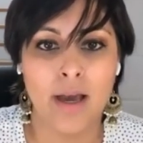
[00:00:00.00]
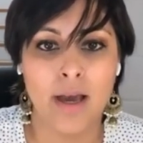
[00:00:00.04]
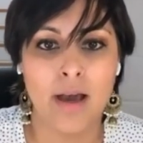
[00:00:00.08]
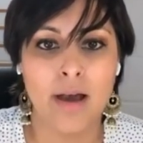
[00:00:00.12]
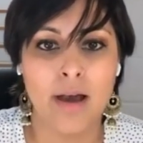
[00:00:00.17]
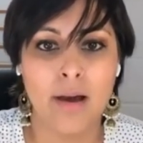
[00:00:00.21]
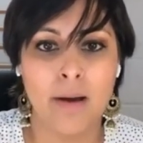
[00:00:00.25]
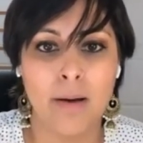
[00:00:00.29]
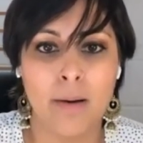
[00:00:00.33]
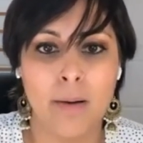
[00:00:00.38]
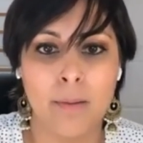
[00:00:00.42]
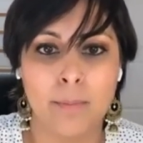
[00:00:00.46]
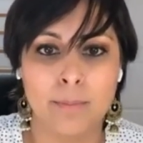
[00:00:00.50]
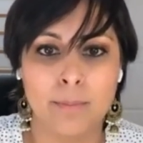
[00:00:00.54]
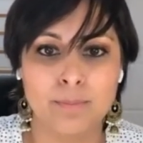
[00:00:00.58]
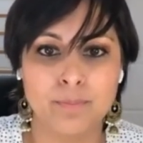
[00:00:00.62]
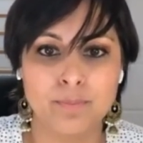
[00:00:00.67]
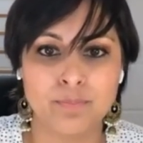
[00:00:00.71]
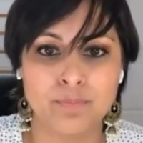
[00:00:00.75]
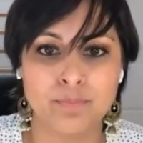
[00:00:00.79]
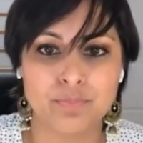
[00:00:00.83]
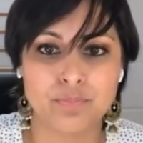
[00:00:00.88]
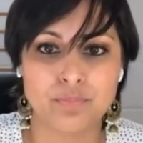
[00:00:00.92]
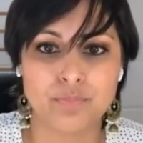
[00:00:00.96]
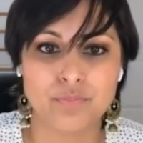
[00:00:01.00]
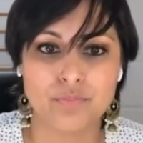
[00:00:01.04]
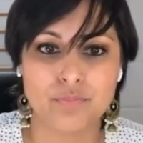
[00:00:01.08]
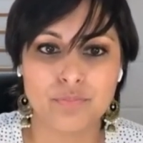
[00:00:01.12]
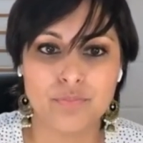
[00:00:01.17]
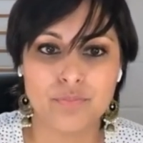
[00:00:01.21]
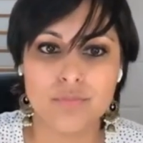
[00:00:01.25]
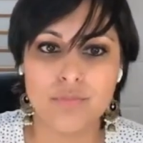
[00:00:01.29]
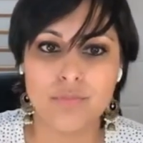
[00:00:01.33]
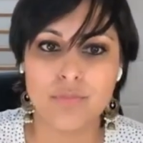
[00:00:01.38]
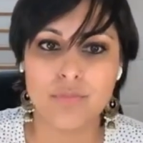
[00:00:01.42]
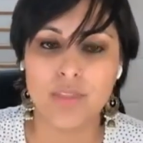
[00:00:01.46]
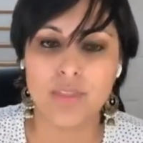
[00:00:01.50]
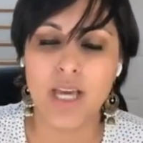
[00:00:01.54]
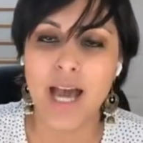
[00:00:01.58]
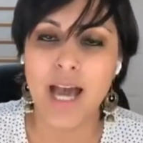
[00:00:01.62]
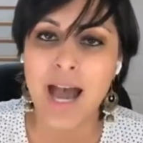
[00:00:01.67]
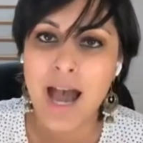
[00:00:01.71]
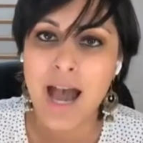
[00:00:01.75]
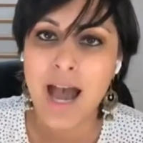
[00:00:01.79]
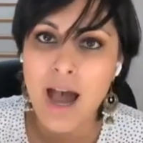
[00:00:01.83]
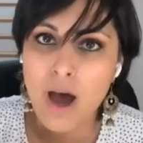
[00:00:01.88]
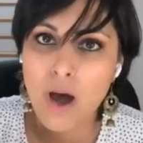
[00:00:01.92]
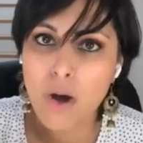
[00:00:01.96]

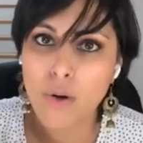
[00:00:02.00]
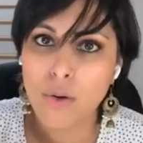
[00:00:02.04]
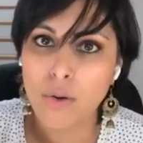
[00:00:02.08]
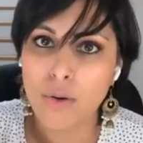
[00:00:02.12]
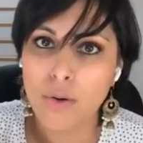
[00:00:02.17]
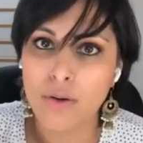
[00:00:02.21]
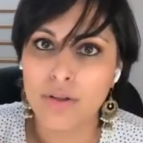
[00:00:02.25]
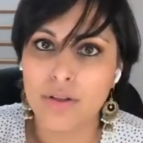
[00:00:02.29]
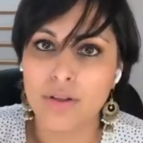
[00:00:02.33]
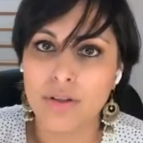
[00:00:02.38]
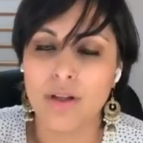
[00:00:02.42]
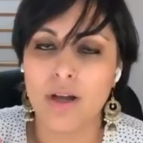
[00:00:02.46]
how